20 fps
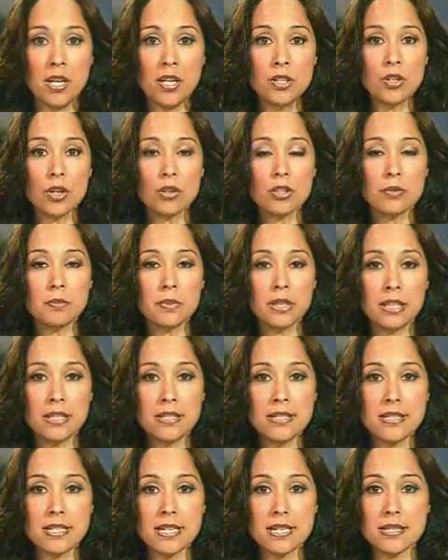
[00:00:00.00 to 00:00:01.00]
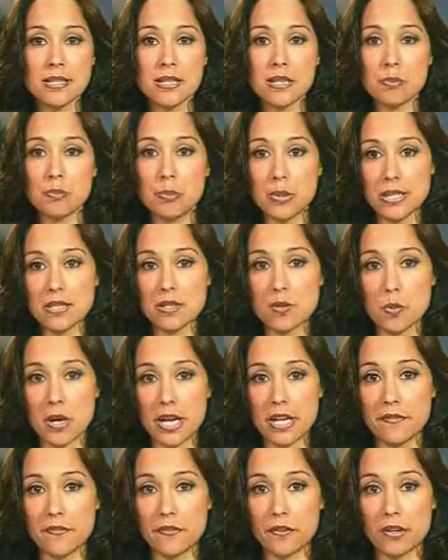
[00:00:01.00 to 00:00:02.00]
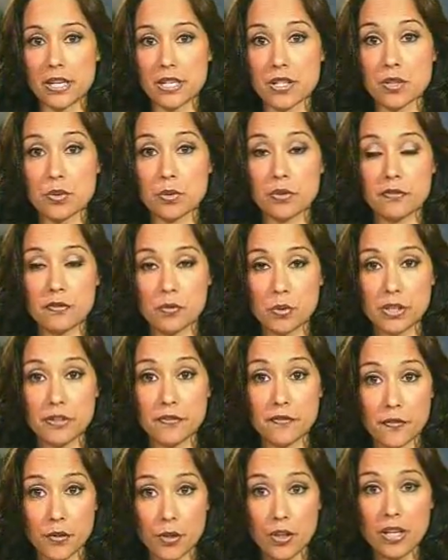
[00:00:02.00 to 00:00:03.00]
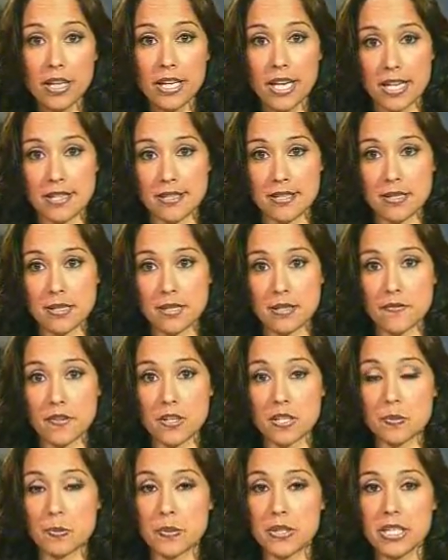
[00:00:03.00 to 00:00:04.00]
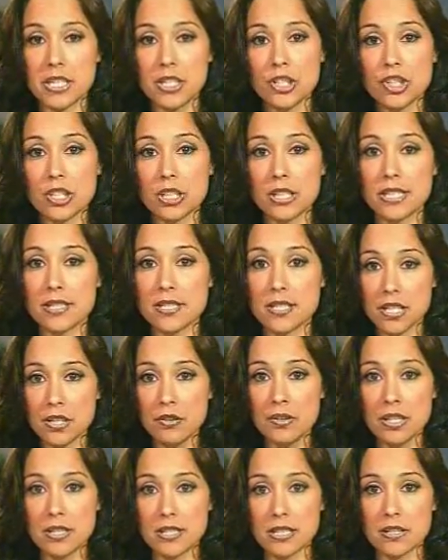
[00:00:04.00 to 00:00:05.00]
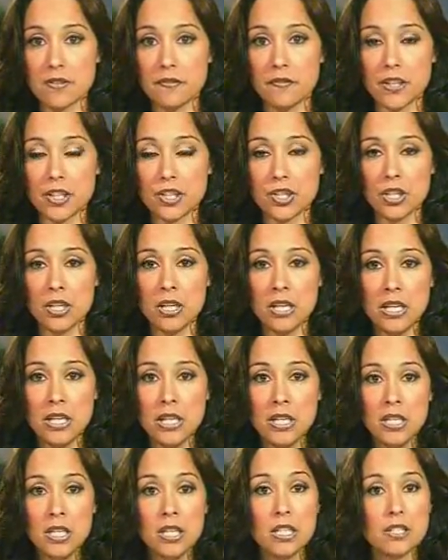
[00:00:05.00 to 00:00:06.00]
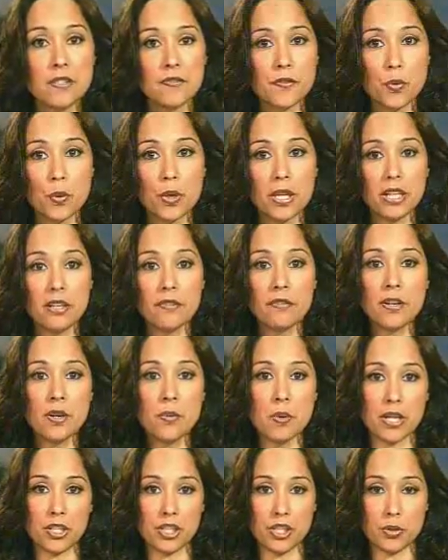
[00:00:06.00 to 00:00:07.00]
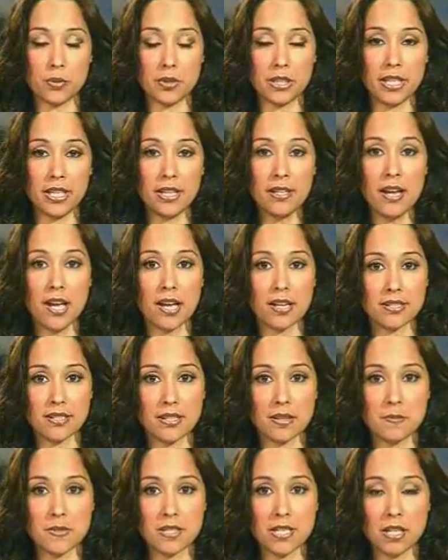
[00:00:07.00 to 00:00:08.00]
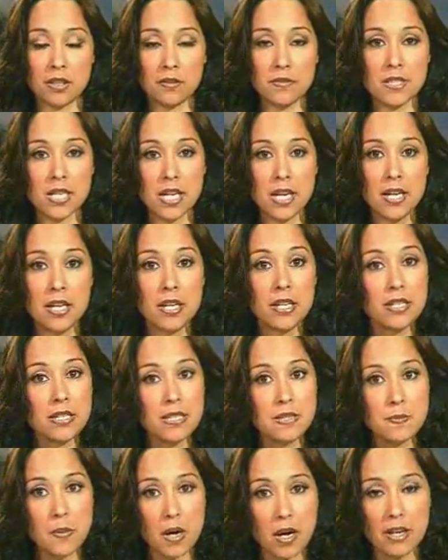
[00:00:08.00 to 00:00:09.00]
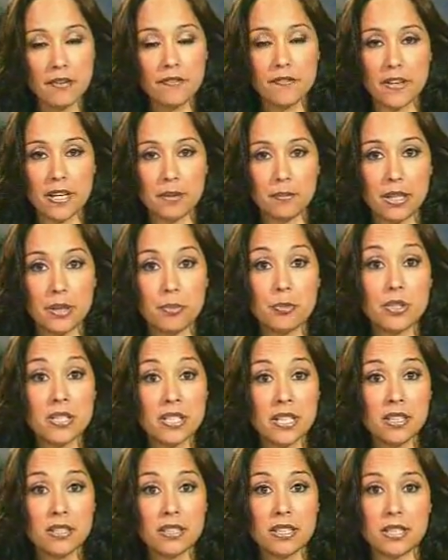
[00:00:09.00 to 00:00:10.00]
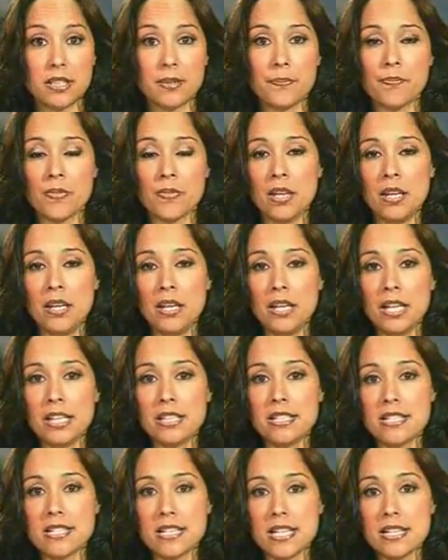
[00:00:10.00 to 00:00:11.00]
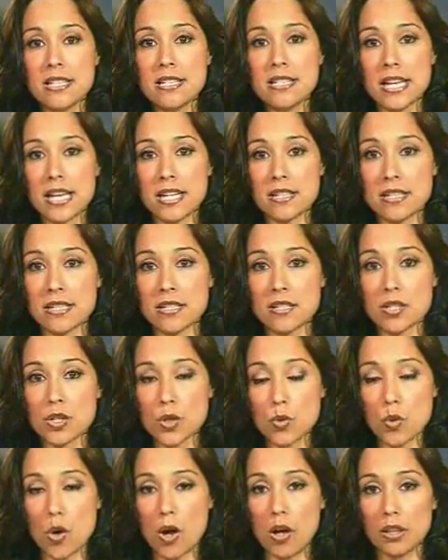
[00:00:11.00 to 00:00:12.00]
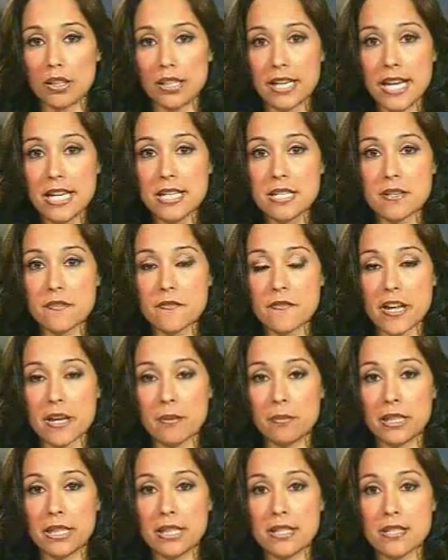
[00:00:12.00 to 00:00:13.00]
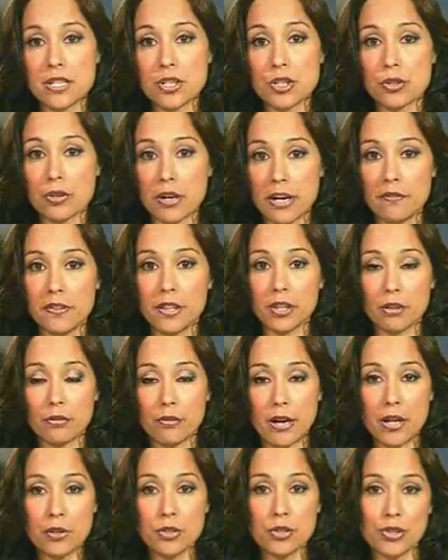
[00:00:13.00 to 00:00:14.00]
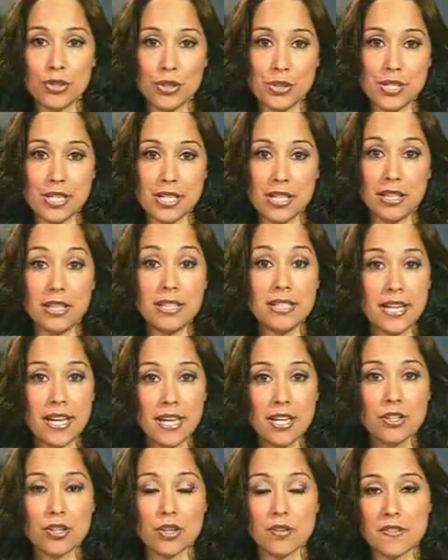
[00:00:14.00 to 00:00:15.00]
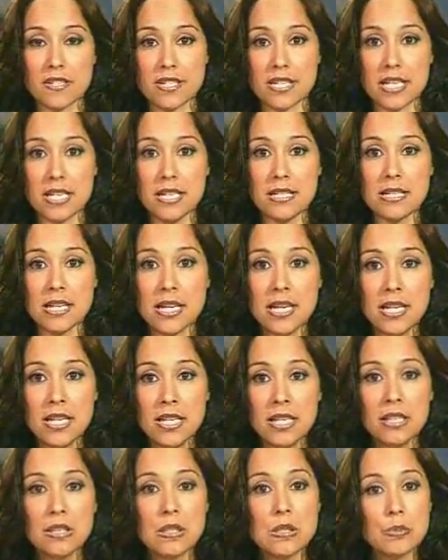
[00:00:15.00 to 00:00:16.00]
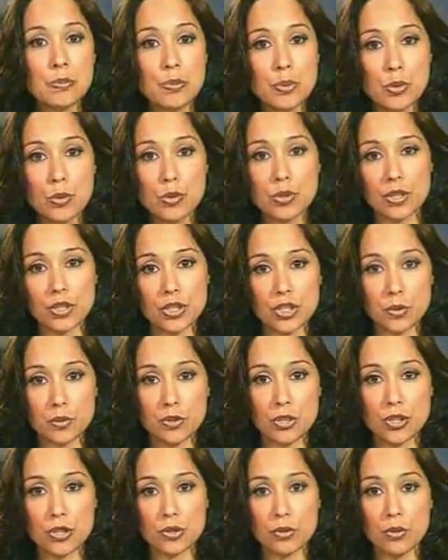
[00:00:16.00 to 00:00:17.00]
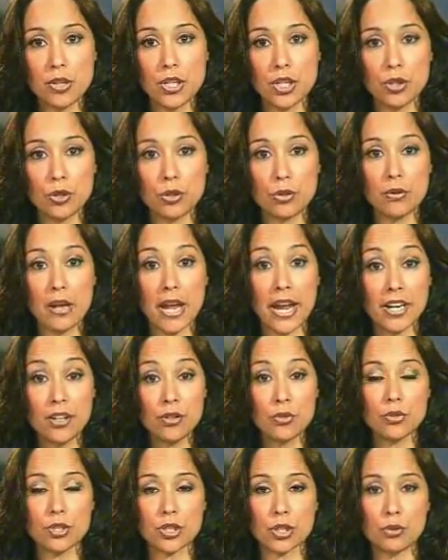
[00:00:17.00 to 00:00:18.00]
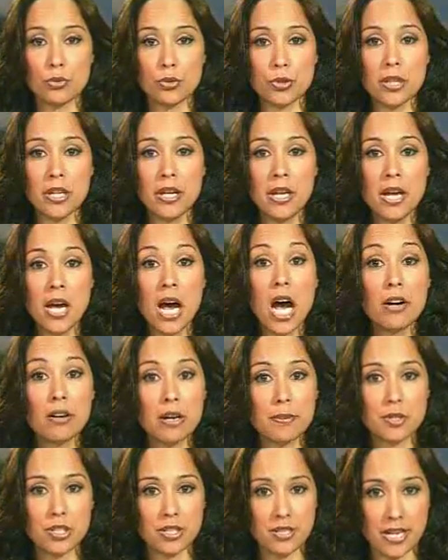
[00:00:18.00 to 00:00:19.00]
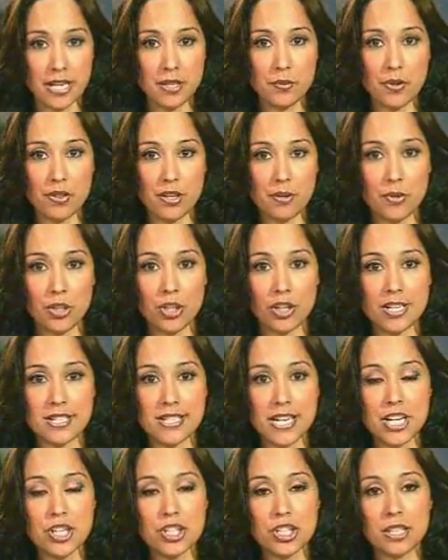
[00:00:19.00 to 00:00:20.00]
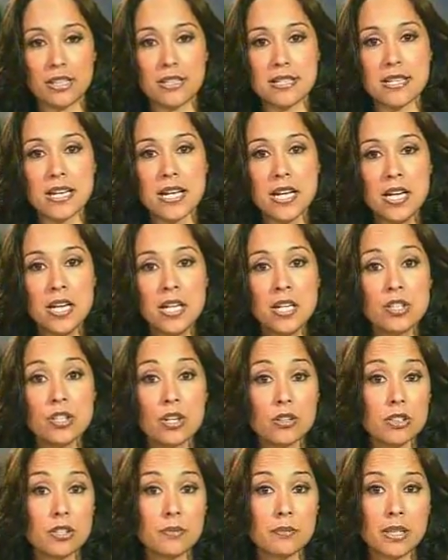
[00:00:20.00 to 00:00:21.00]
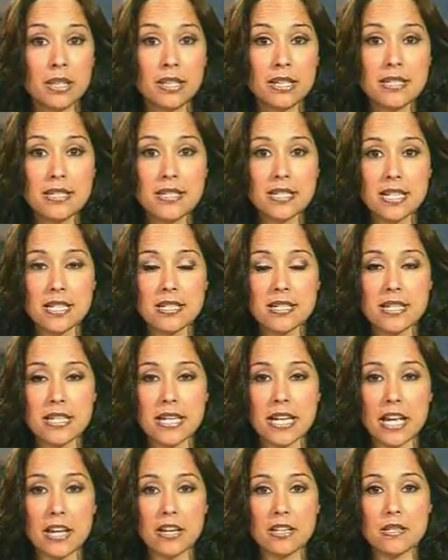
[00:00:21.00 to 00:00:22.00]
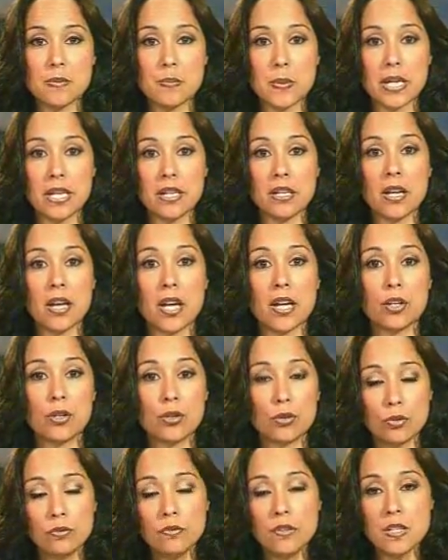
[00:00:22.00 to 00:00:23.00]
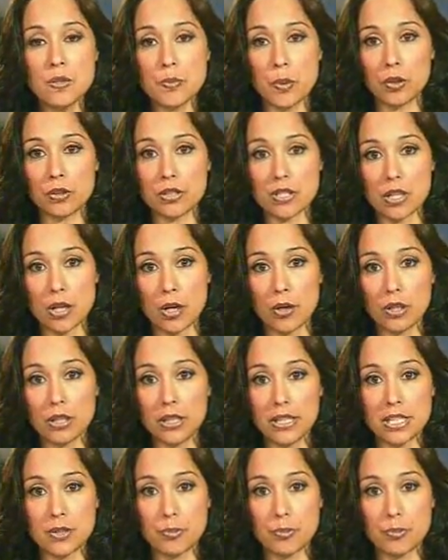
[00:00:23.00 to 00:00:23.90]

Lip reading: Dr Miller says the best way for us to avoid further cases of this potentially serious infection is for everyone to again ask themselves, is my family protected? He says as it's school holidays and families are travelling around to New Zealand and overseas, it's important to ensure that you and your children are up to date with immunisations. Dr Miller says there has been a good response locally to